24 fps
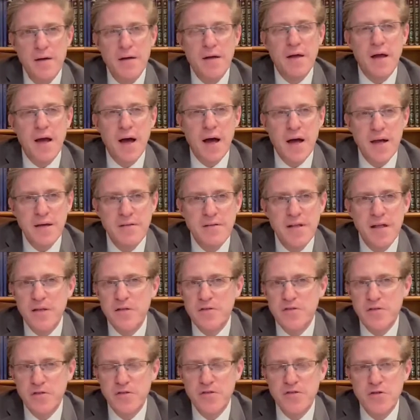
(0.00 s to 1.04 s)
God
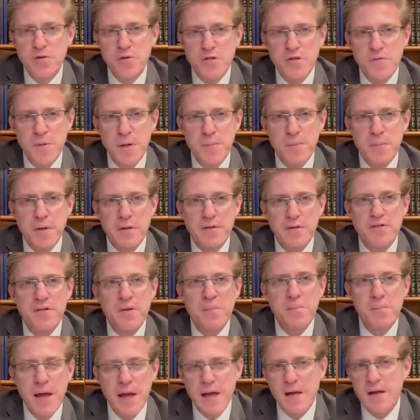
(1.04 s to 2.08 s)
tells the Jewish people to
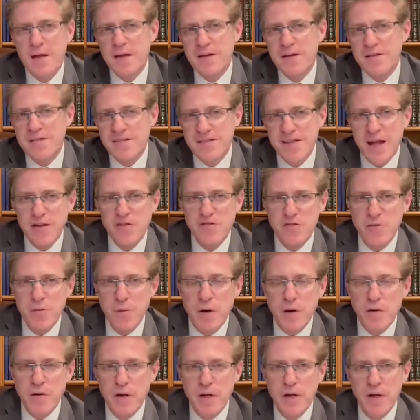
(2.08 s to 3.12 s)
make a
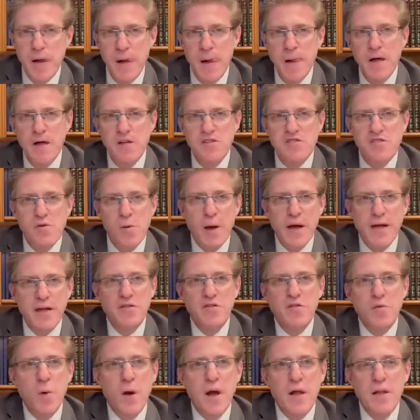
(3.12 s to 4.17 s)
sanctuary so I can
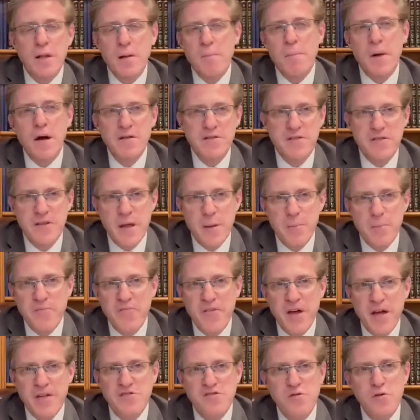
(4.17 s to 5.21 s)
dwell amongst them.
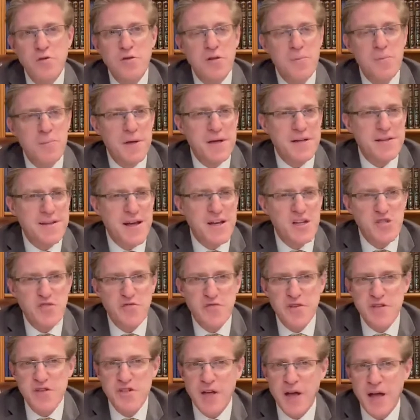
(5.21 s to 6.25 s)
Ve'asuli mikdash
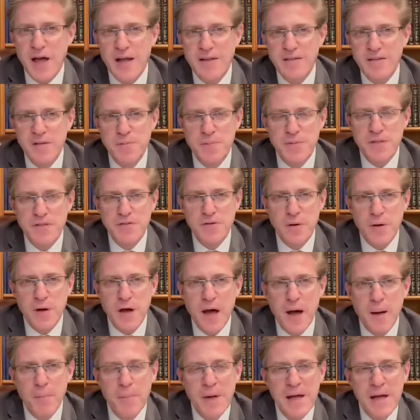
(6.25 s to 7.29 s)
ve'shachanti
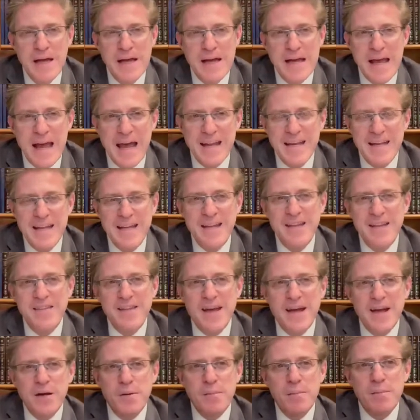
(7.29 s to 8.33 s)
betocham. And in
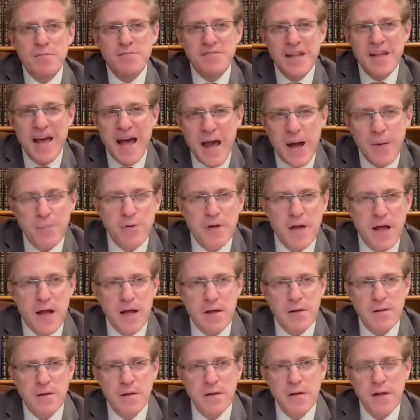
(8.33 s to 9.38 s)
that
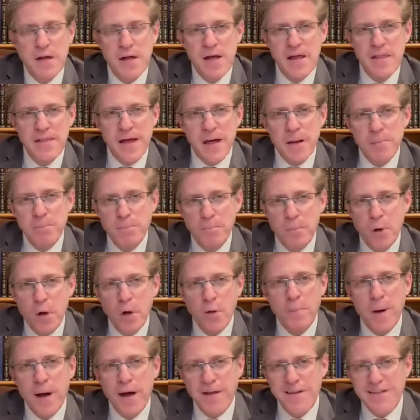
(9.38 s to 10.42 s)
tabernacle, that
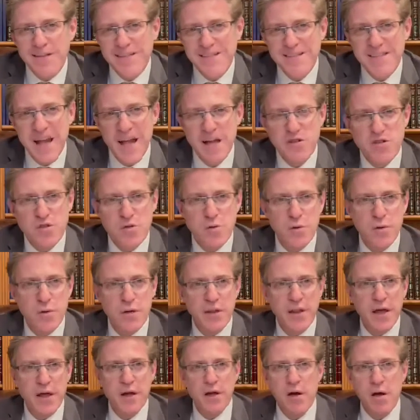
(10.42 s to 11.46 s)
mobile sanctuary
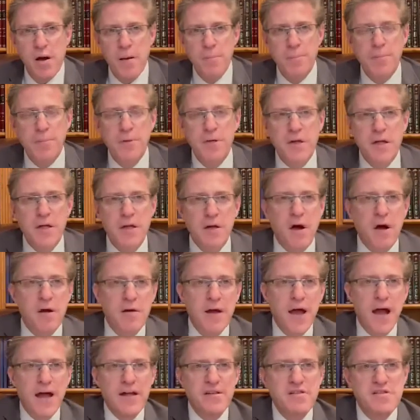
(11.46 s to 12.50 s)
that accompanied our
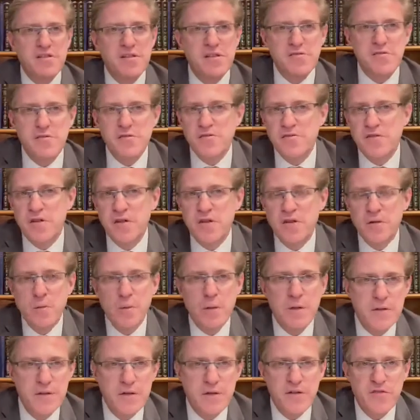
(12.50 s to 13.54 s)
ancestors in the
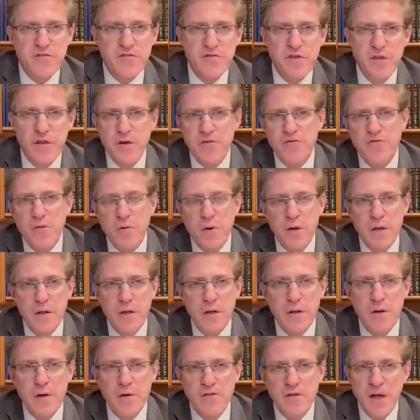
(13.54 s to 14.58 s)
wilderness for their 40
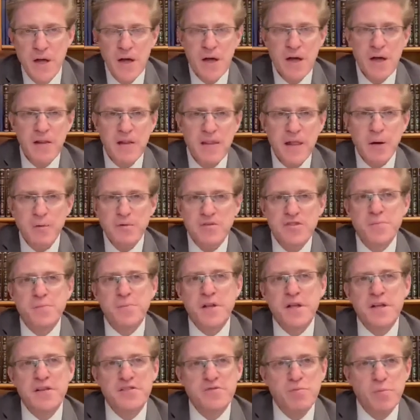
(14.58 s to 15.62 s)
years, that was the
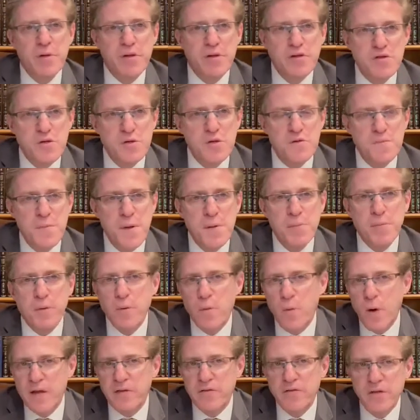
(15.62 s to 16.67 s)
place where the Jewish people
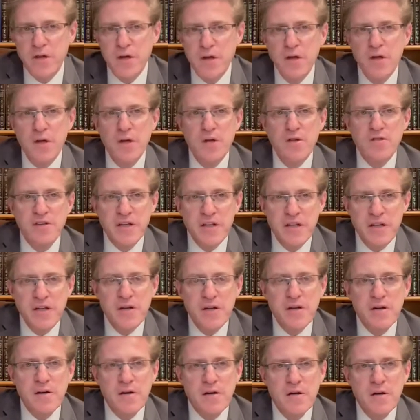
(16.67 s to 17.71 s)
went to
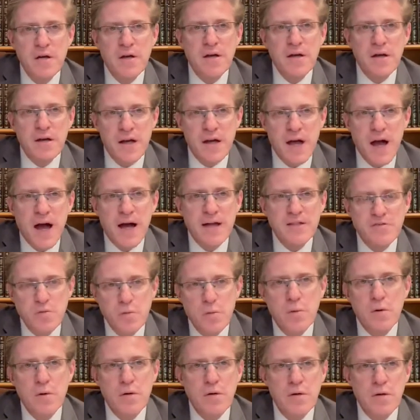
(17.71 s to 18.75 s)
hear God's
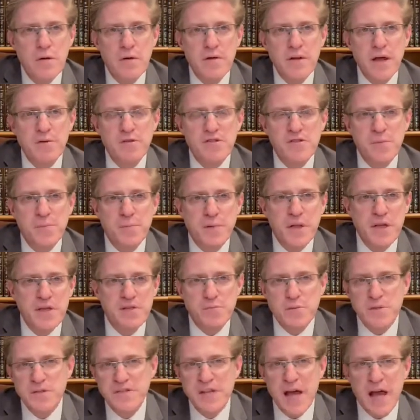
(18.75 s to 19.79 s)
word. That was the place
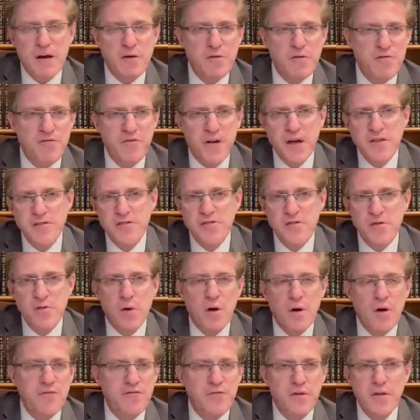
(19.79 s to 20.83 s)
where sacrifices and
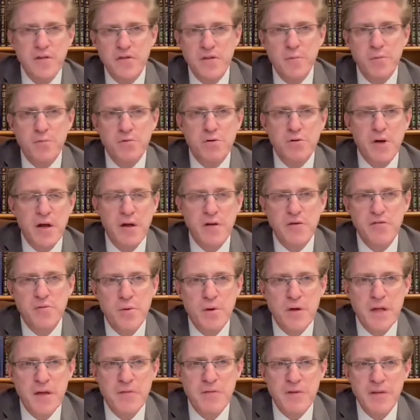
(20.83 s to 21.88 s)
offerings and prayers
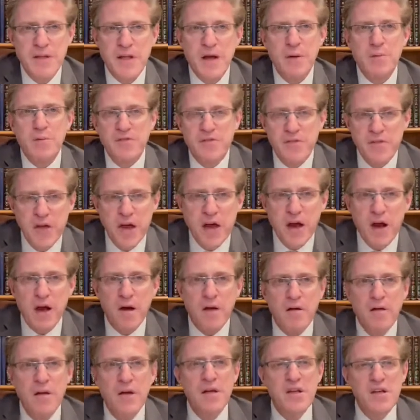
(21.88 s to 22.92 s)
were given. That was
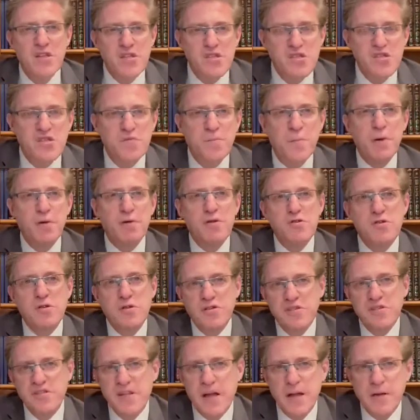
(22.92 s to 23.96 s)
their spiritual
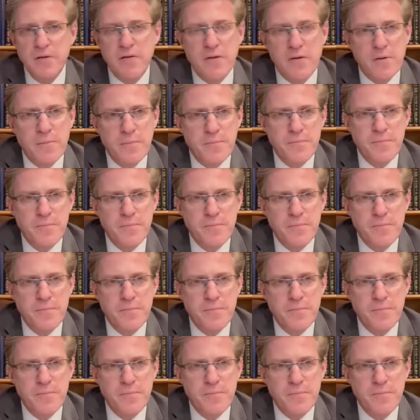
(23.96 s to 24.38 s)
center.